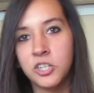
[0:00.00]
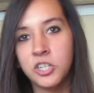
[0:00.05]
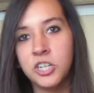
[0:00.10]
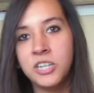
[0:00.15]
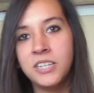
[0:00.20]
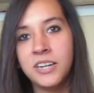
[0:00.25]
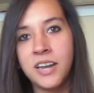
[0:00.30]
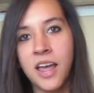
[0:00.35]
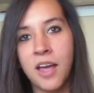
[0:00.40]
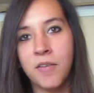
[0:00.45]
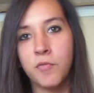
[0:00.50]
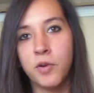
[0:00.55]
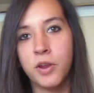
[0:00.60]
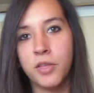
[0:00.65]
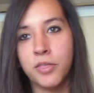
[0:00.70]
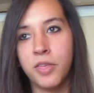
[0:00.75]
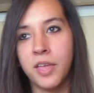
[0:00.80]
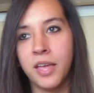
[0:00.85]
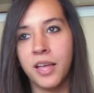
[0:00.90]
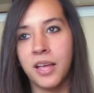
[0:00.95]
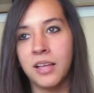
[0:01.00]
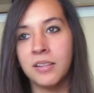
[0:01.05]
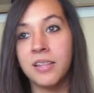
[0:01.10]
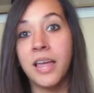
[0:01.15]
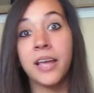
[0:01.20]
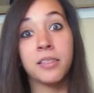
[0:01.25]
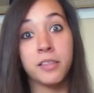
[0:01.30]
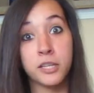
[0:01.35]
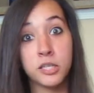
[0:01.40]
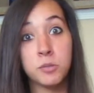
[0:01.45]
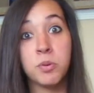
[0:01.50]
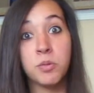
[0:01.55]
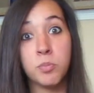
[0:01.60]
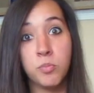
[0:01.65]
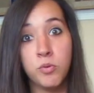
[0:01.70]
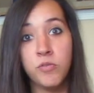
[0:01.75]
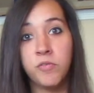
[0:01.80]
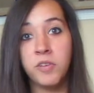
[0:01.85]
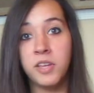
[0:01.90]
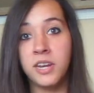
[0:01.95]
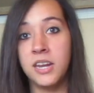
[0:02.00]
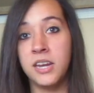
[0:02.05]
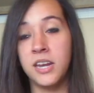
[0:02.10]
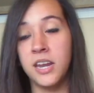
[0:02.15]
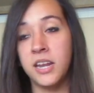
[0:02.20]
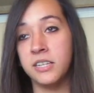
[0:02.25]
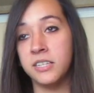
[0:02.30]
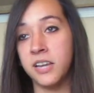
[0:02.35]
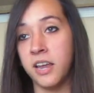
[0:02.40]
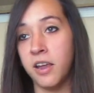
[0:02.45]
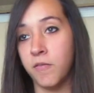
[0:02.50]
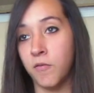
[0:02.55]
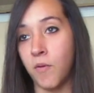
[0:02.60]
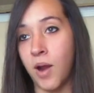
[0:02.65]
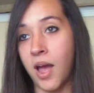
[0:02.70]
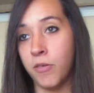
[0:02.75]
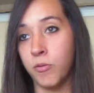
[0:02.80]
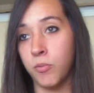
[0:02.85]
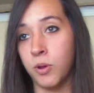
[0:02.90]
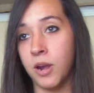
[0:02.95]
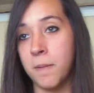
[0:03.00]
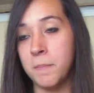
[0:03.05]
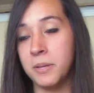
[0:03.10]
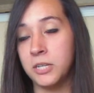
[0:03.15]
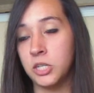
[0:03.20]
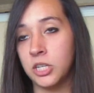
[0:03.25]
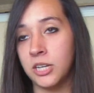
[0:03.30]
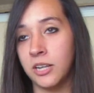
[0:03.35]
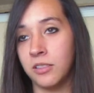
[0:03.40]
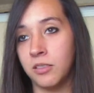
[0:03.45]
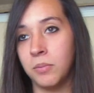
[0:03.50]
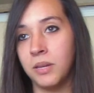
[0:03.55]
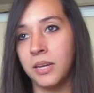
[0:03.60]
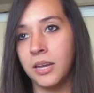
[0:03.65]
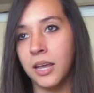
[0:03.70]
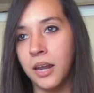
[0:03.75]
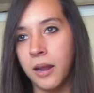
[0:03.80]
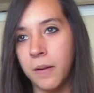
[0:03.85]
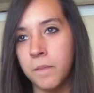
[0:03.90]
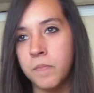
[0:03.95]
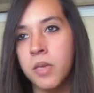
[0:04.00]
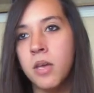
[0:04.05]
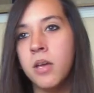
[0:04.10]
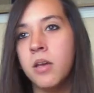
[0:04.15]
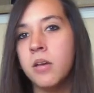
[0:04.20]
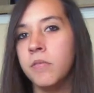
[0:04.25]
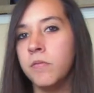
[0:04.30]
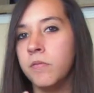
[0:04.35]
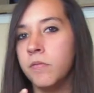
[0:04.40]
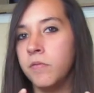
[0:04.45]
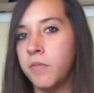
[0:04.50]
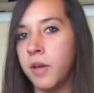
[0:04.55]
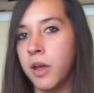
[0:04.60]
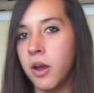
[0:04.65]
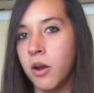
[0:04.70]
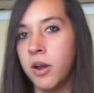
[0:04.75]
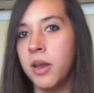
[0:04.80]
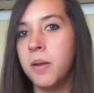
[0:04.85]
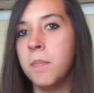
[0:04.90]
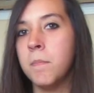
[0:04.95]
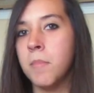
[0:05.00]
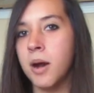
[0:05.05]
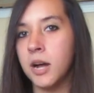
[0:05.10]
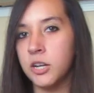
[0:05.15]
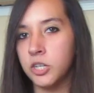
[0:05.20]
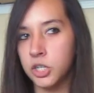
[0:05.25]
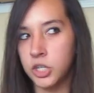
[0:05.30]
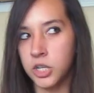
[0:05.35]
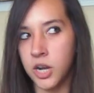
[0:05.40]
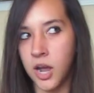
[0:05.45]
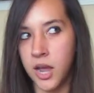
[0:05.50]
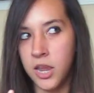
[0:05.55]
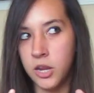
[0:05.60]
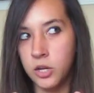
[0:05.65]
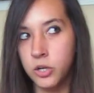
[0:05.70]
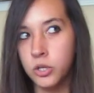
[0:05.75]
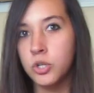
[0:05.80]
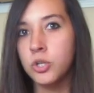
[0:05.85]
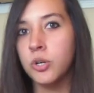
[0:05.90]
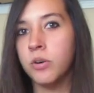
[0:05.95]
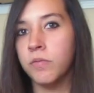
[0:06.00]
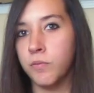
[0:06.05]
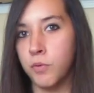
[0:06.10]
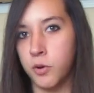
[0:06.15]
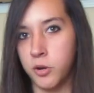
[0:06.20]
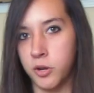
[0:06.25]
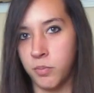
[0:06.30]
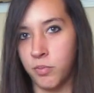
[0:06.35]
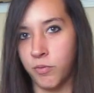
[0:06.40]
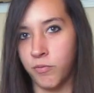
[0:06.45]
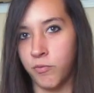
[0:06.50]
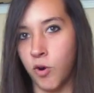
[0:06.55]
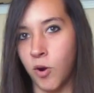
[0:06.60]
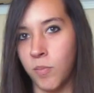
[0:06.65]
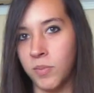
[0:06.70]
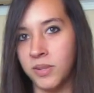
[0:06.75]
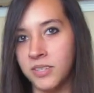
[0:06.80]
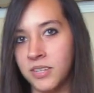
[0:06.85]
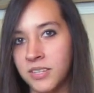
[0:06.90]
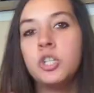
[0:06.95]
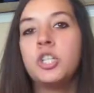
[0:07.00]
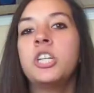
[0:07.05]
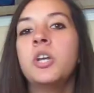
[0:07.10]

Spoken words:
She did everything like Lisbeth, Movin, and Day of Wrath, what I mentioned at the beginning, very much introverted performances.